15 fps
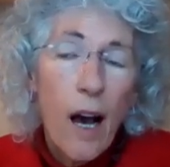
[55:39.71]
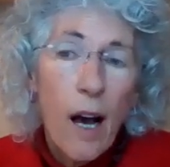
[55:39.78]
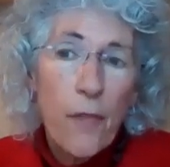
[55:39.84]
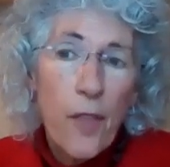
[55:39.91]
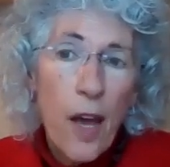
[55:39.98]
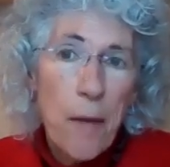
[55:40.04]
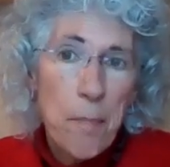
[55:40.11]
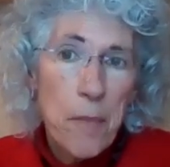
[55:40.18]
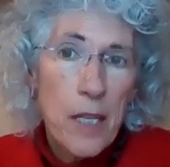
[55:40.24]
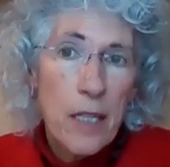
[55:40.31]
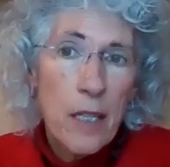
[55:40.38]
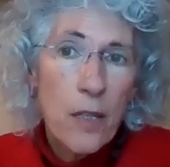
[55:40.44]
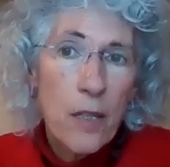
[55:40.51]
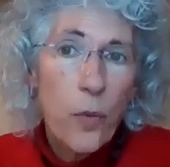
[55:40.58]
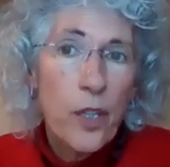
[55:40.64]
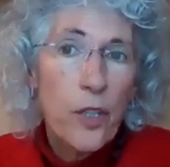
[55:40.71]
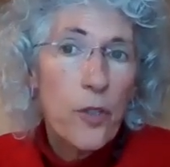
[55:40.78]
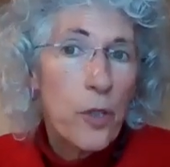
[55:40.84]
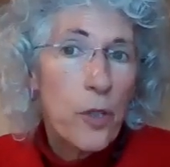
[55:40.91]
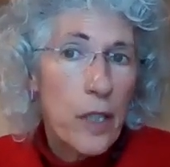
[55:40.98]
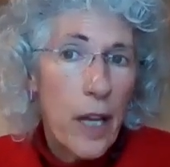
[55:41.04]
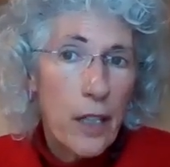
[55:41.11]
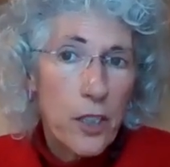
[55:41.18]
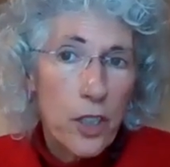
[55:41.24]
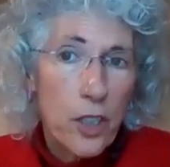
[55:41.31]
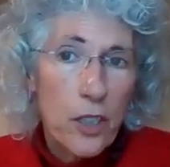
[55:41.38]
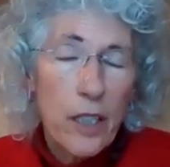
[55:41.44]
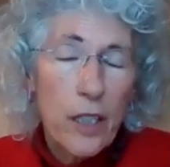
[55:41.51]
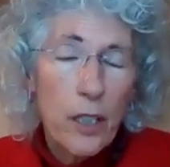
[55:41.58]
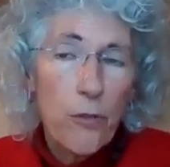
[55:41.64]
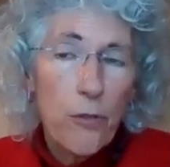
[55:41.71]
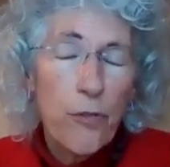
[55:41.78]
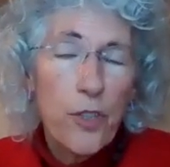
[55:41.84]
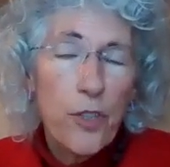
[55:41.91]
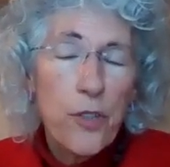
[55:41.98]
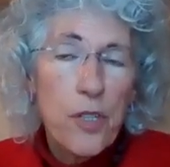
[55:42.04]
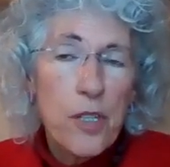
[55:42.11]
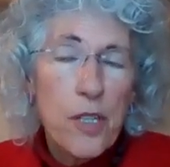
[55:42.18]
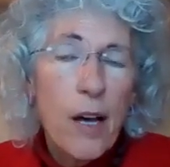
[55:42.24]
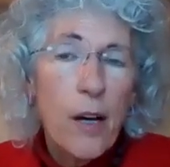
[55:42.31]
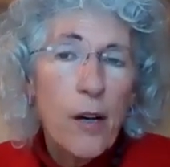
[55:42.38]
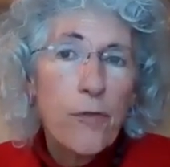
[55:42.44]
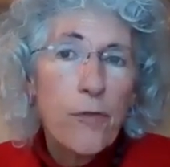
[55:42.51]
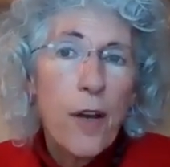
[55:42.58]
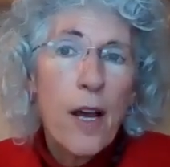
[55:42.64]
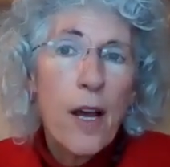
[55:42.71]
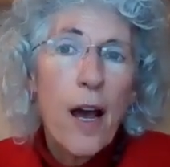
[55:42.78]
of that meeting where you can actually hear for yourself